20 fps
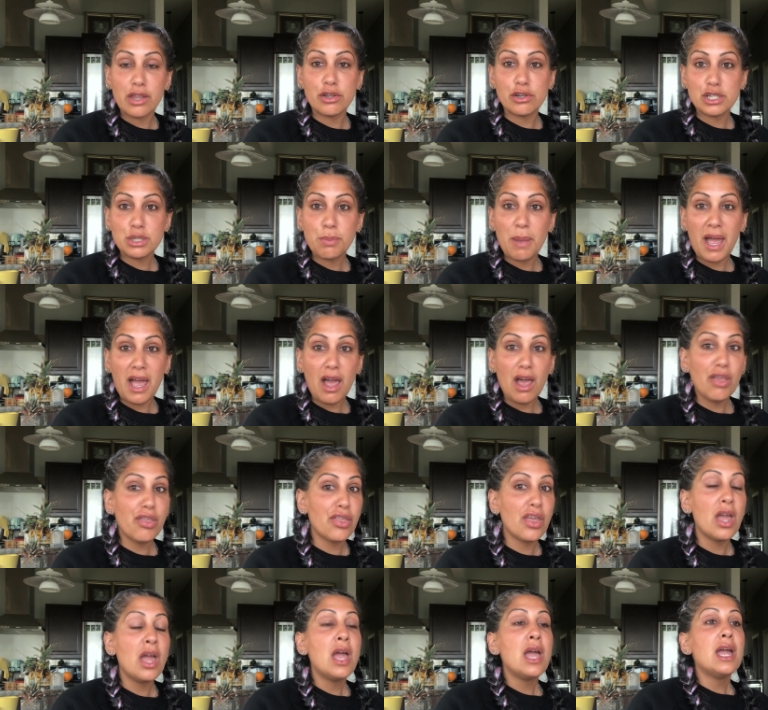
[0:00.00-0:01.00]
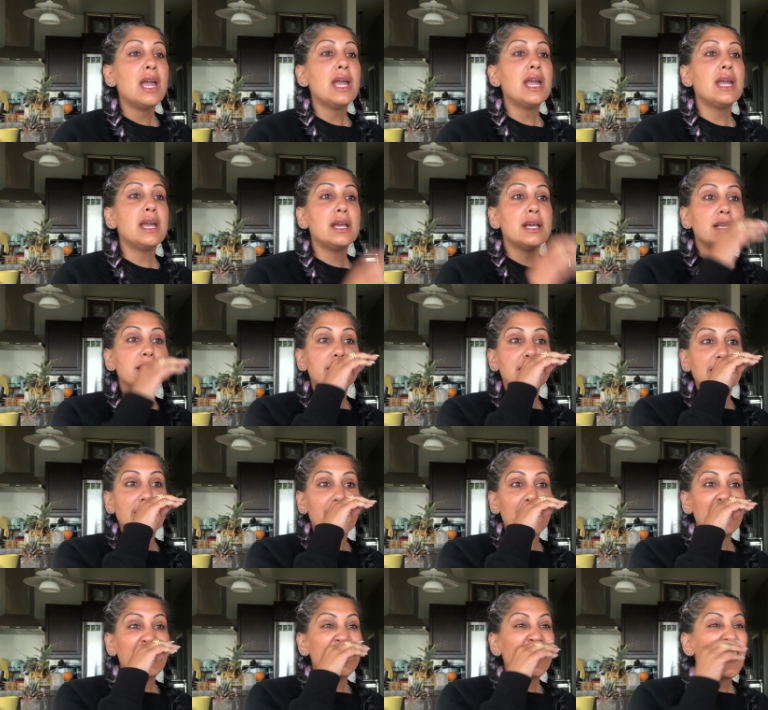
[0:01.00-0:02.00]
others path is
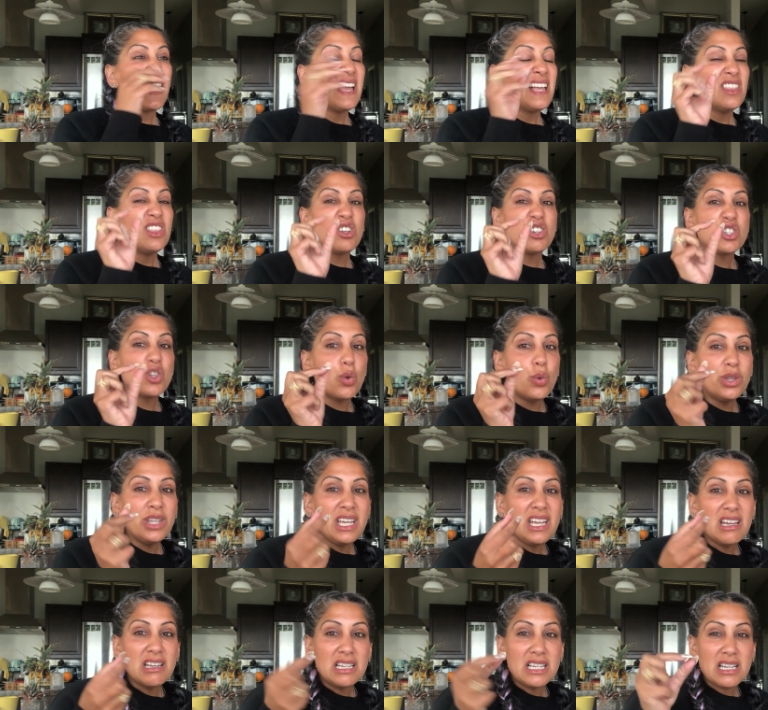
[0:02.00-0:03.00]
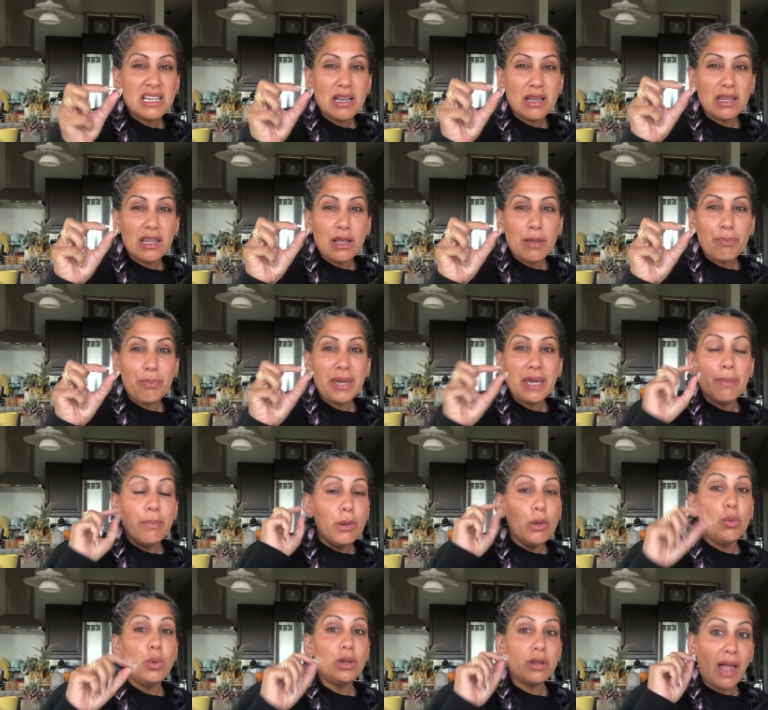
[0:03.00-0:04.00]
there's only a
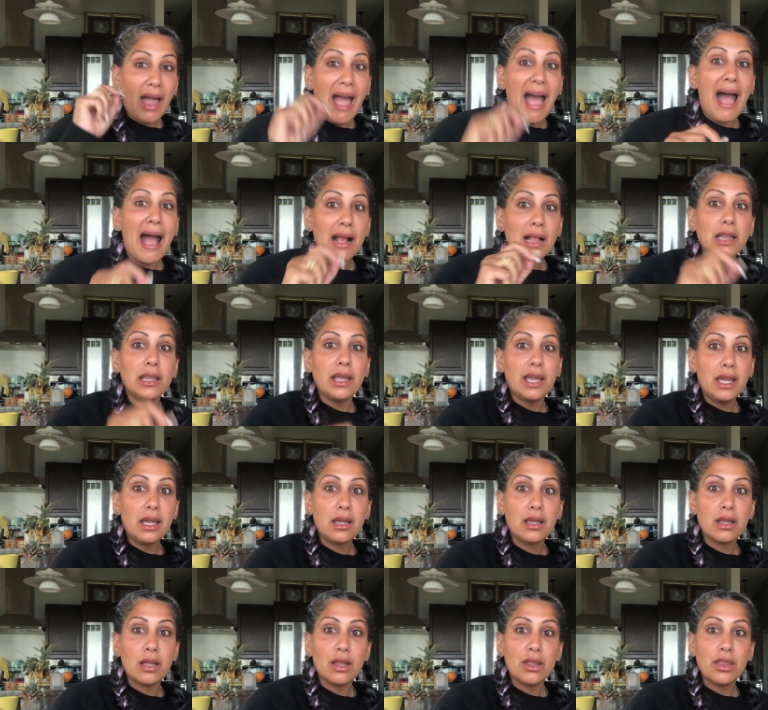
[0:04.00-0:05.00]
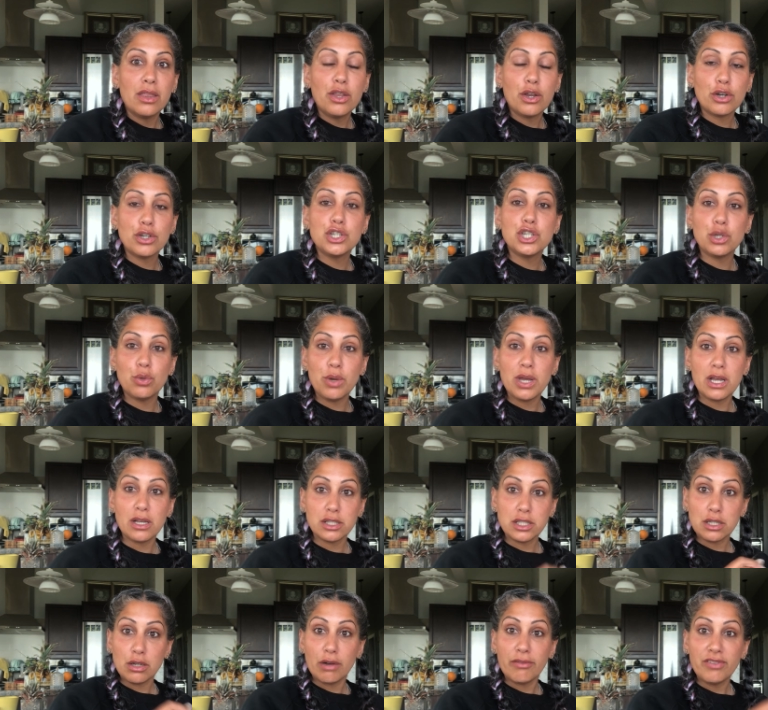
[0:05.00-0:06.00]
people will act like they're doing a
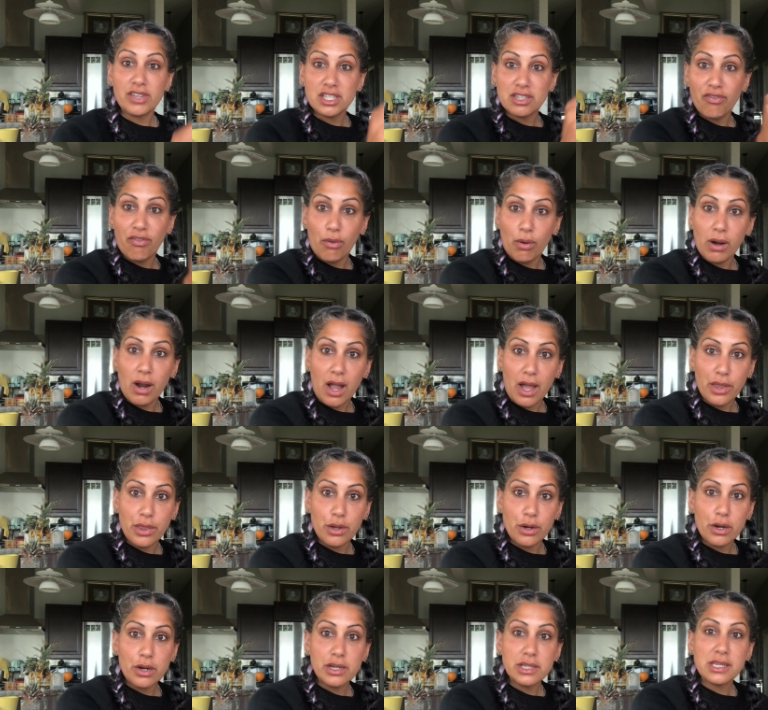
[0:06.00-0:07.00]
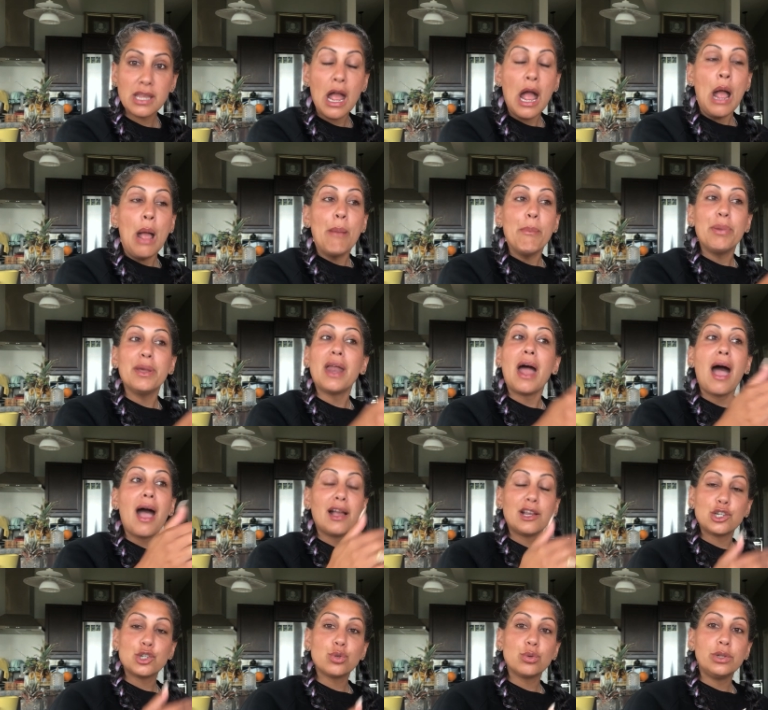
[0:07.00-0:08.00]
service for others, but
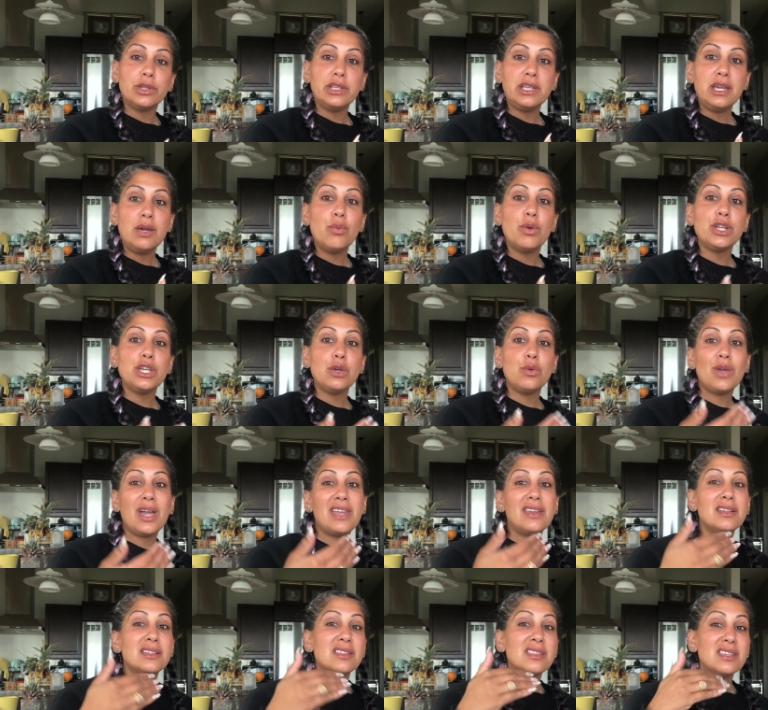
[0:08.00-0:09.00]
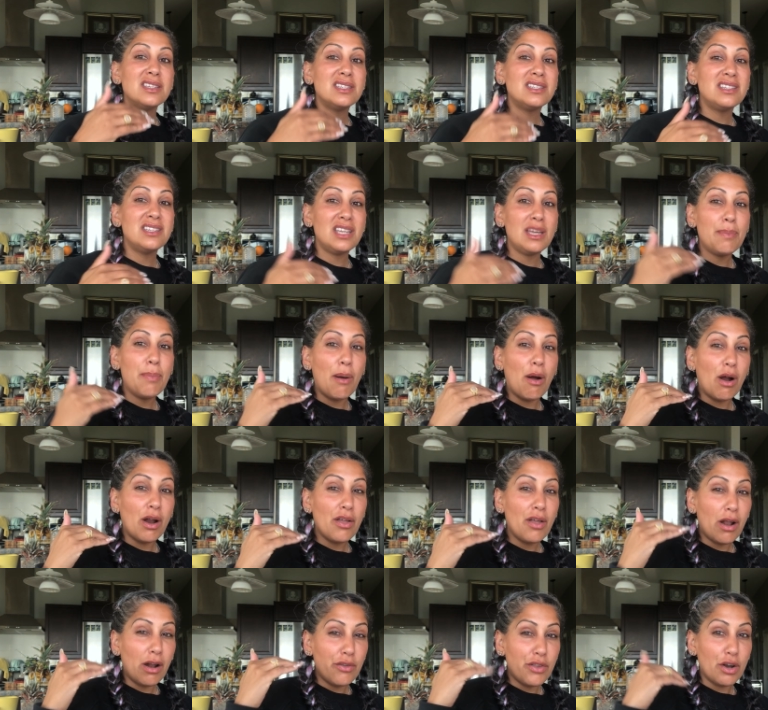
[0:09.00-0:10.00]
actually, when you get into the deep
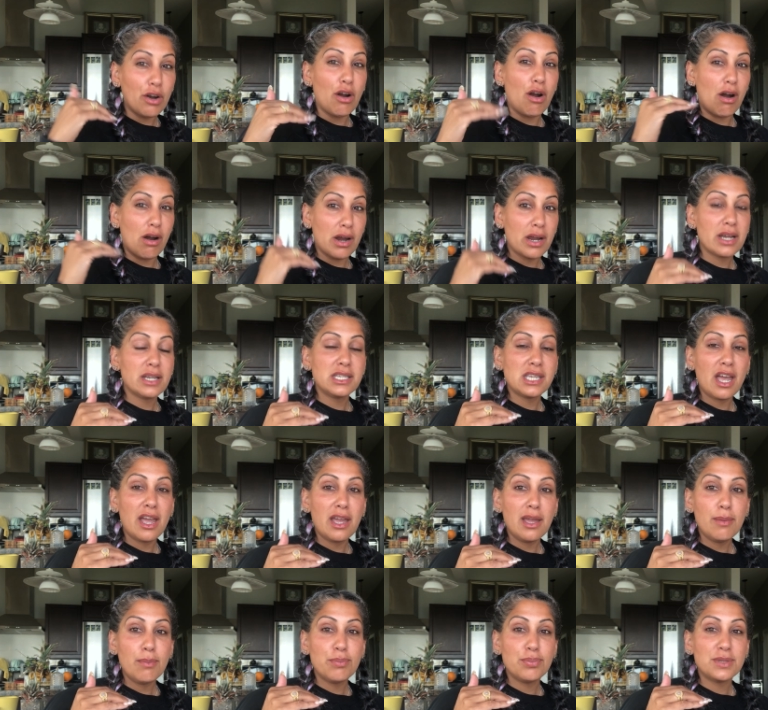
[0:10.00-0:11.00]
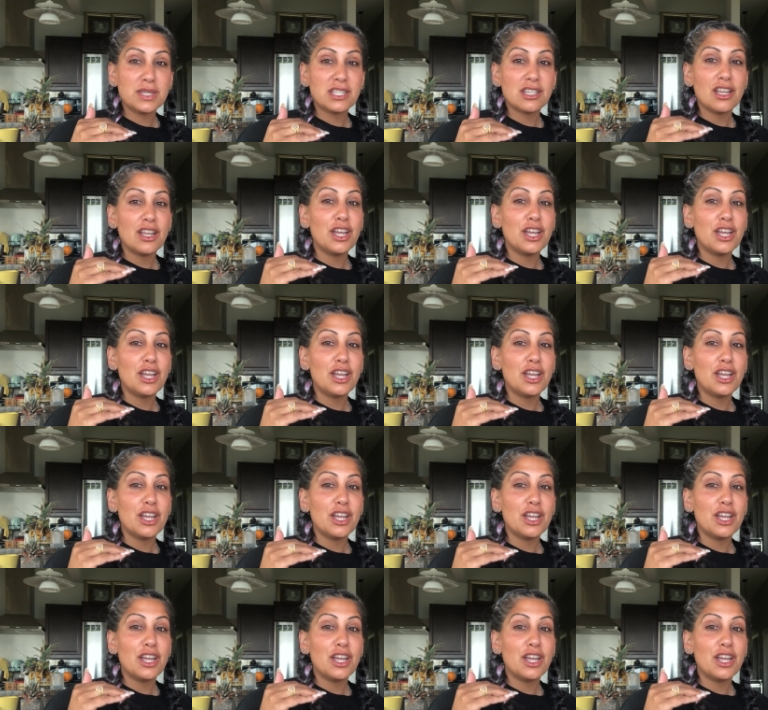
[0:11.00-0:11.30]
their archetypes,